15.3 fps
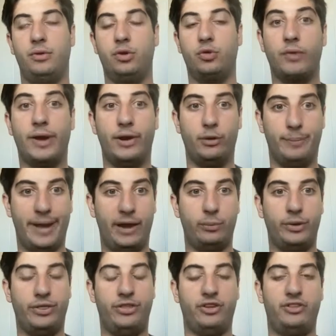greater
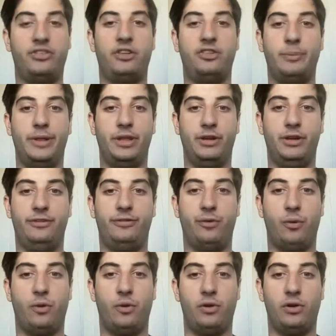bandwidth accessibility
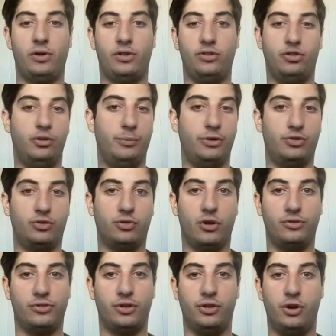for consumers
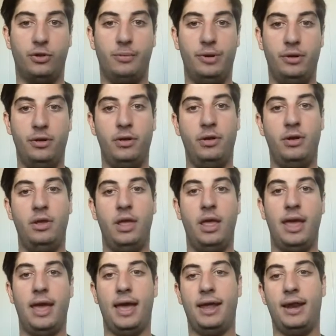across the globe,
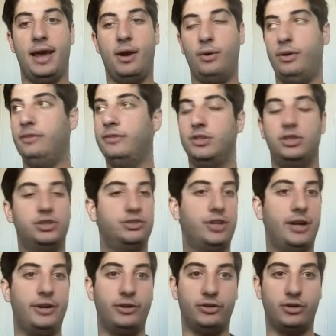and how even just
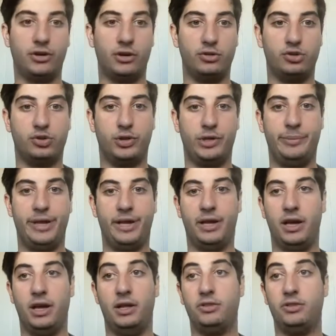10 years ago, streaming,